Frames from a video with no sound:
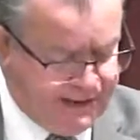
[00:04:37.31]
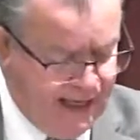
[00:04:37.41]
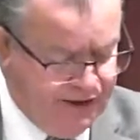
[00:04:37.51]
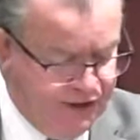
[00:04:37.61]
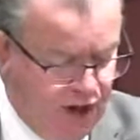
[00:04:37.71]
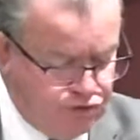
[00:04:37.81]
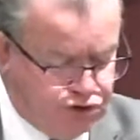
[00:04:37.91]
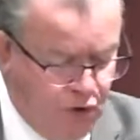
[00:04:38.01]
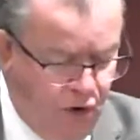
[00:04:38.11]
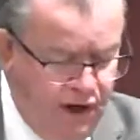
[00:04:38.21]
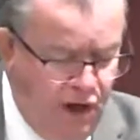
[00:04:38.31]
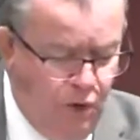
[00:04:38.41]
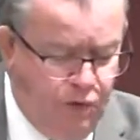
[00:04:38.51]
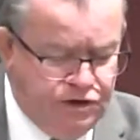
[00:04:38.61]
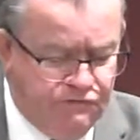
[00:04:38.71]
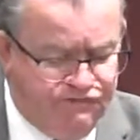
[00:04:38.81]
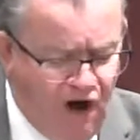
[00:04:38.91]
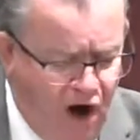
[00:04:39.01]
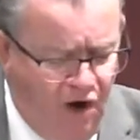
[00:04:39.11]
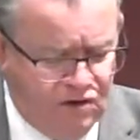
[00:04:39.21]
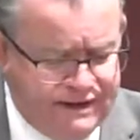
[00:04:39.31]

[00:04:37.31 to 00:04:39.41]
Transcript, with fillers: count it all joy when you fall